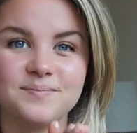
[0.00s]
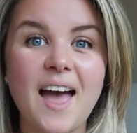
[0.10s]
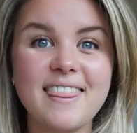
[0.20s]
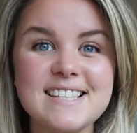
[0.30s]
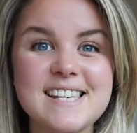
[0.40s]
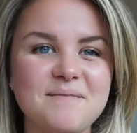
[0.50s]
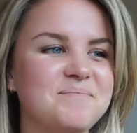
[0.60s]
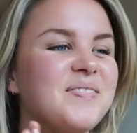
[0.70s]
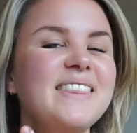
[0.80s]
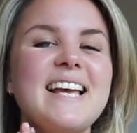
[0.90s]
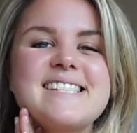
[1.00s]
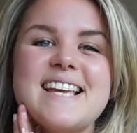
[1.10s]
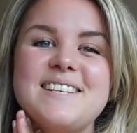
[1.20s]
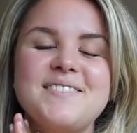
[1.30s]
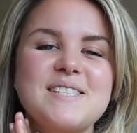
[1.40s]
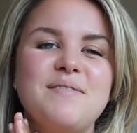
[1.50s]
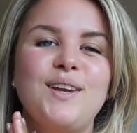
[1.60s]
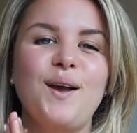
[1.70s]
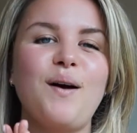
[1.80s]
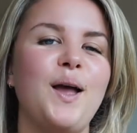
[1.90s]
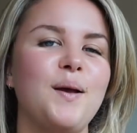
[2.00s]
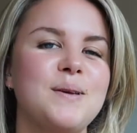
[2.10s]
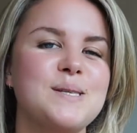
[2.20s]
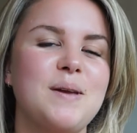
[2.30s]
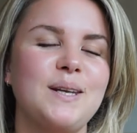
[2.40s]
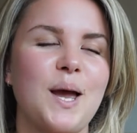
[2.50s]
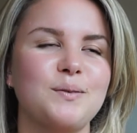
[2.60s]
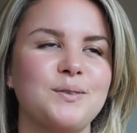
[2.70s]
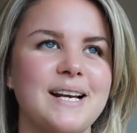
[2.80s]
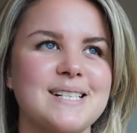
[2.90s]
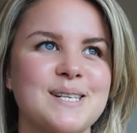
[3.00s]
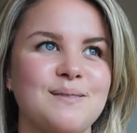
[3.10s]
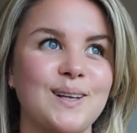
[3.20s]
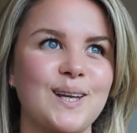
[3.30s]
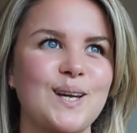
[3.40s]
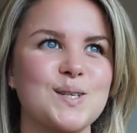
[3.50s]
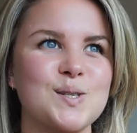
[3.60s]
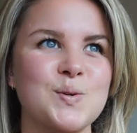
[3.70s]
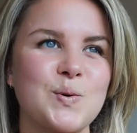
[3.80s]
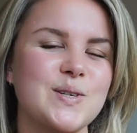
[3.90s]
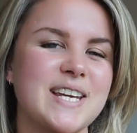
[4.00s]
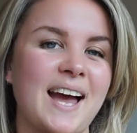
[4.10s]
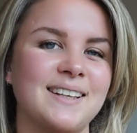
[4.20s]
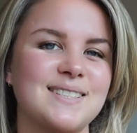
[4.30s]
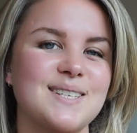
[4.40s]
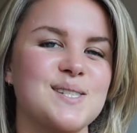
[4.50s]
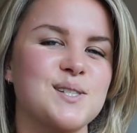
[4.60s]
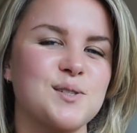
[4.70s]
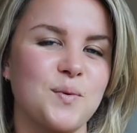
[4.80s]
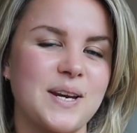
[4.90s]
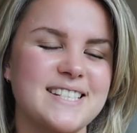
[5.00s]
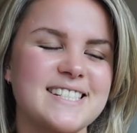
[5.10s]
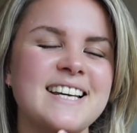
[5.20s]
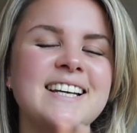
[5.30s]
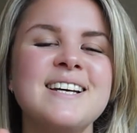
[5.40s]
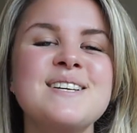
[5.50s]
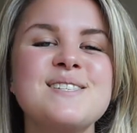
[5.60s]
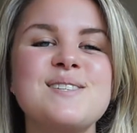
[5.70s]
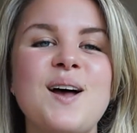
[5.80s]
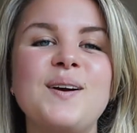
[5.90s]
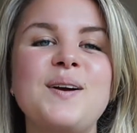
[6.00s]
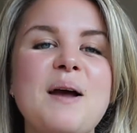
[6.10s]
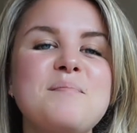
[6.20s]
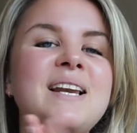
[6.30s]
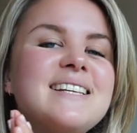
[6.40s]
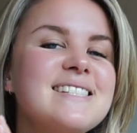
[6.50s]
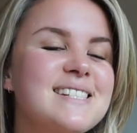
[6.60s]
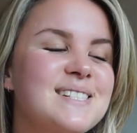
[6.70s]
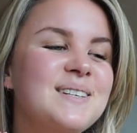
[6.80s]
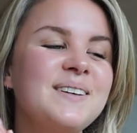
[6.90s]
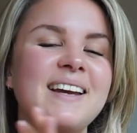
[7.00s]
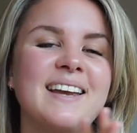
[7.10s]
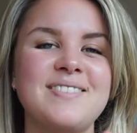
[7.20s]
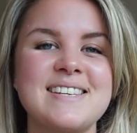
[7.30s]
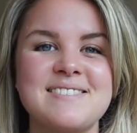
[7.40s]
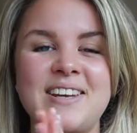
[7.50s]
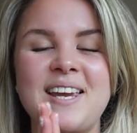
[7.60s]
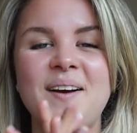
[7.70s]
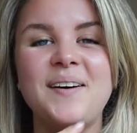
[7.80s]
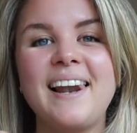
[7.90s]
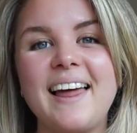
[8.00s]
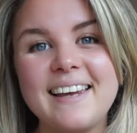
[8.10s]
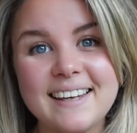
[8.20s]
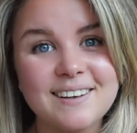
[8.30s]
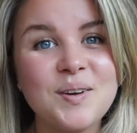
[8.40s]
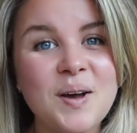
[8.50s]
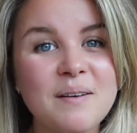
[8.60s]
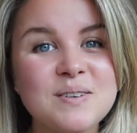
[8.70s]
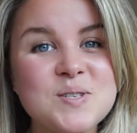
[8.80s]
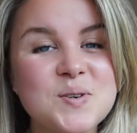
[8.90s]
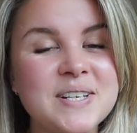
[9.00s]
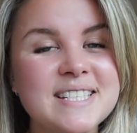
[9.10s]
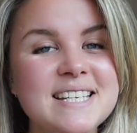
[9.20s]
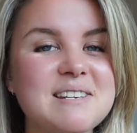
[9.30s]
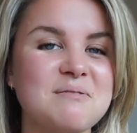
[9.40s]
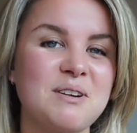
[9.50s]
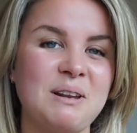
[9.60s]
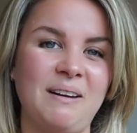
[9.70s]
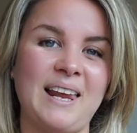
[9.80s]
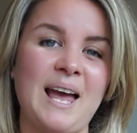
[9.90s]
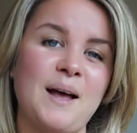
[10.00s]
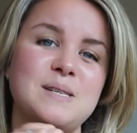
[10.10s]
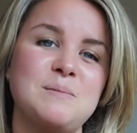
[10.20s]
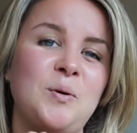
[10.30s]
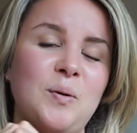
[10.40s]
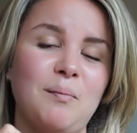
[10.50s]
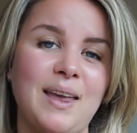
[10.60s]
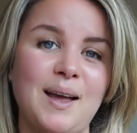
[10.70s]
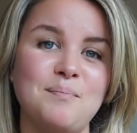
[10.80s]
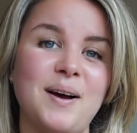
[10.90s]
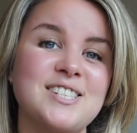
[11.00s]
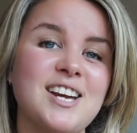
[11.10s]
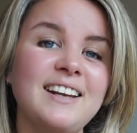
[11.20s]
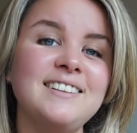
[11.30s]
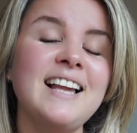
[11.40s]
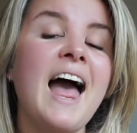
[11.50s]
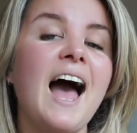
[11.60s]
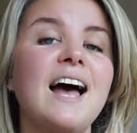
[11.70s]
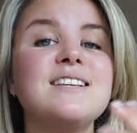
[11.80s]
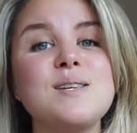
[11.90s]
And that's it. That's the end of this video. I hope it's been relatively short and sweet. So please do give this video a like if you have enjoyed it. It really, really helps support me and my channel, and